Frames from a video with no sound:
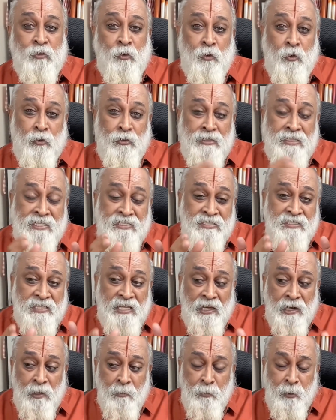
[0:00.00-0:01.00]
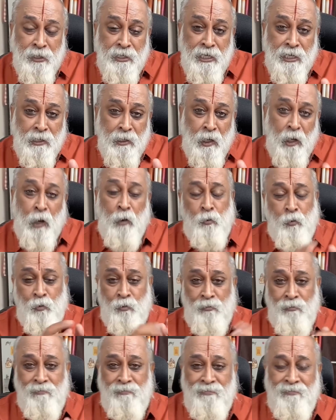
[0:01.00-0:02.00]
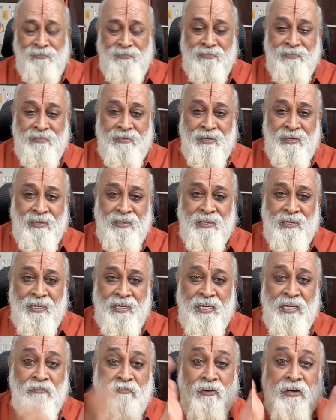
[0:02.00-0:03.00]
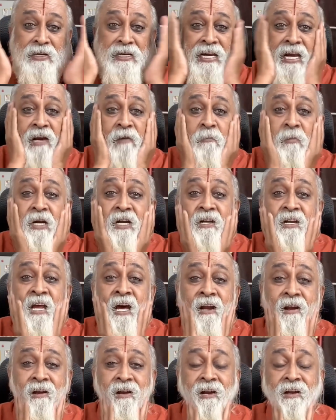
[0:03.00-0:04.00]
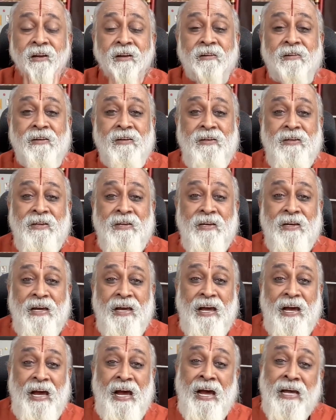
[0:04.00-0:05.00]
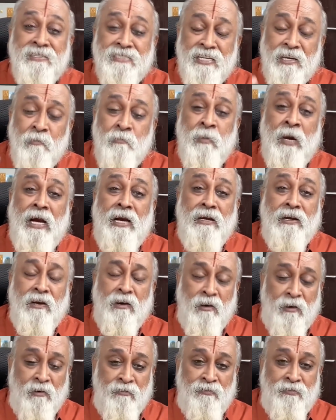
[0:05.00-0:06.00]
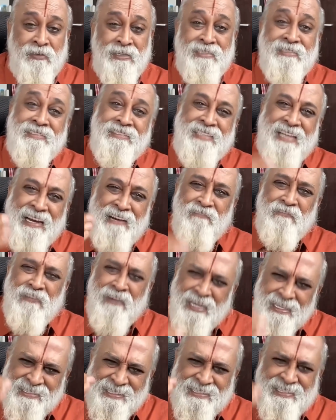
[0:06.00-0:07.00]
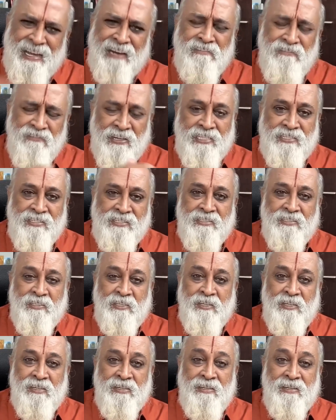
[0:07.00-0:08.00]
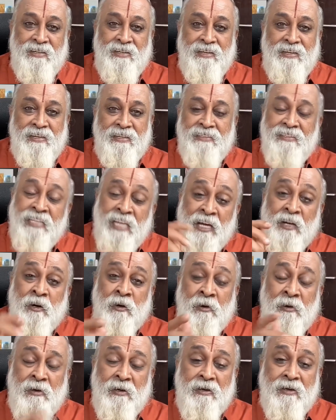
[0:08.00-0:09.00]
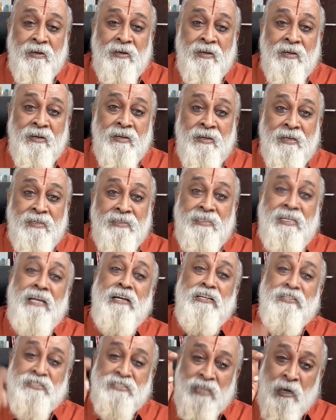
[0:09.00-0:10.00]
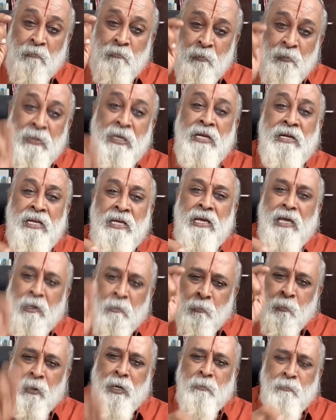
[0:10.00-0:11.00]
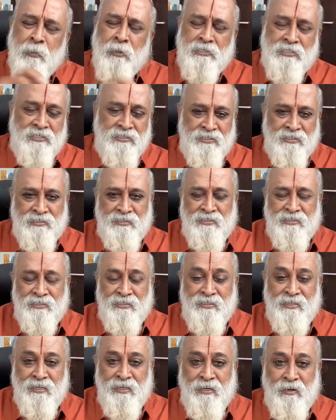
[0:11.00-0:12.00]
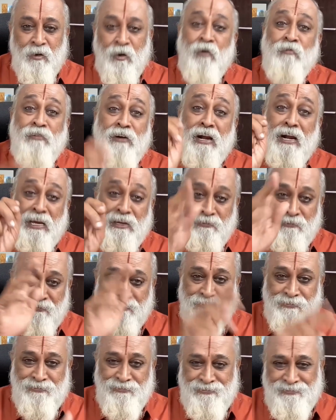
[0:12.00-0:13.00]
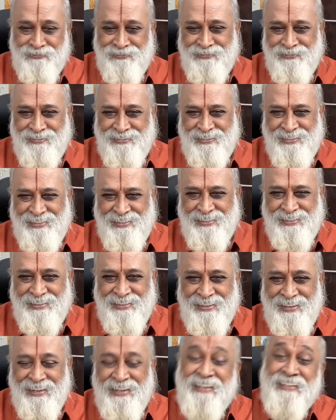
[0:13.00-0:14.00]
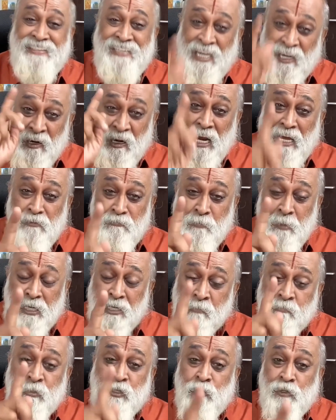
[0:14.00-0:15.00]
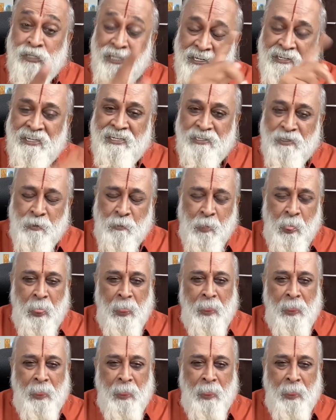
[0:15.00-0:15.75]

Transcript: So this therapeutic love, if it can be done as a matter of selfless service, then there is some meaning and purpose of a life. Then life becomes authentic.